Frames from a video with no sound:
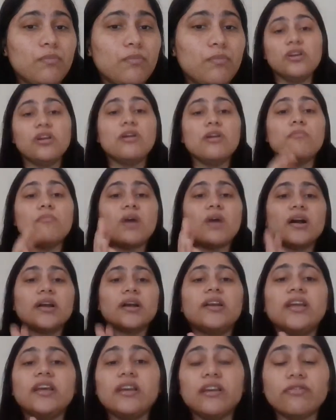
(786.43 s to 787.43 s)
your
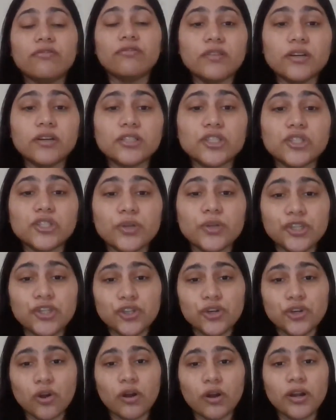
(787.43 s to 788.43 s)
marketing efforts to
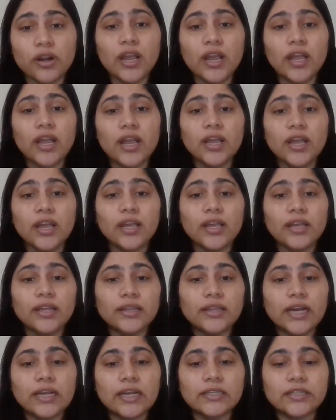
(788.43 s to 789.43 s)
ensure
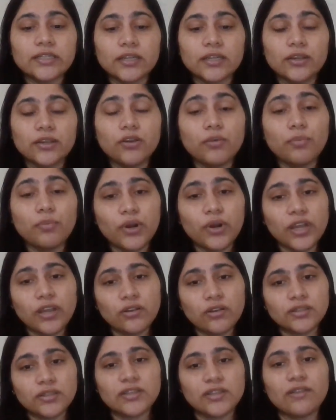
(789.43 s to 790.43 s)
that you're
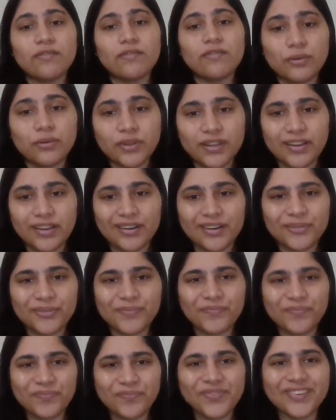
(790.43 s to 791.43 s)
putting yourself out there.
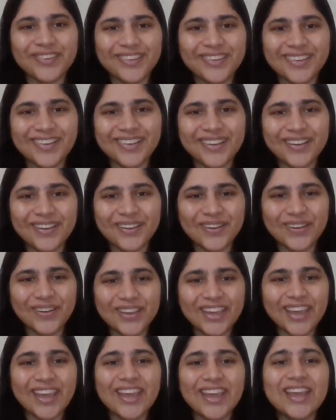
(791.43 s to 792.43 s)

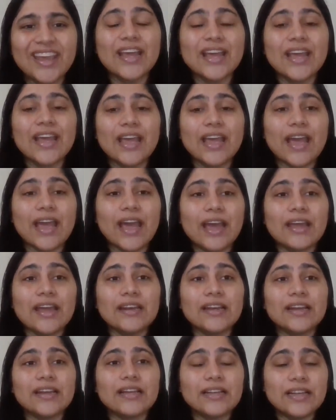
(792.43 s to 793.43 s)
Okay,
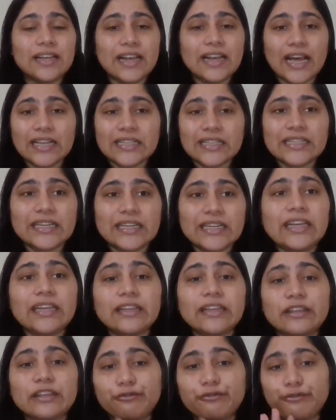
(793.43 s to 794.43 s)
and
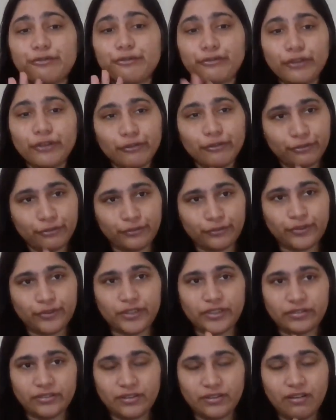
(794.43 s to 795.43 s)
lastly, the
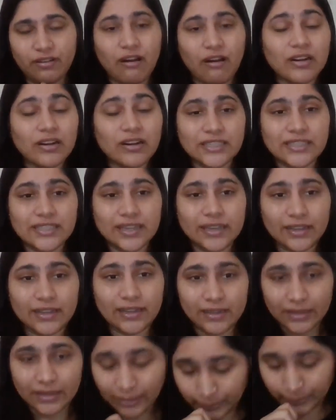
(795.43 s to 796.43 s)
fifth hard
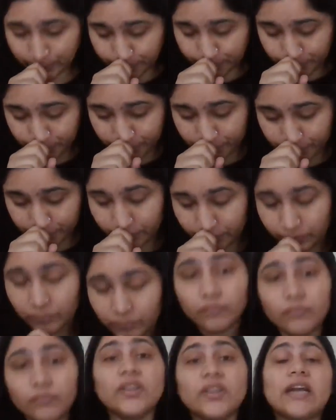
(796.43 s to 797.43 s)
skill
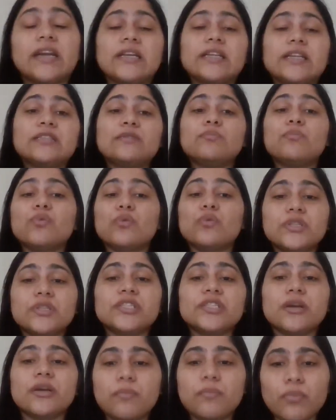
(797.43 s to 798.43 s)
that is
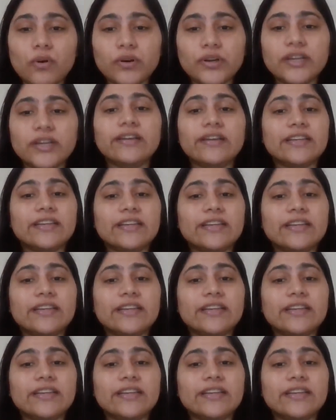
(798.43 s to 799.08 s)
most important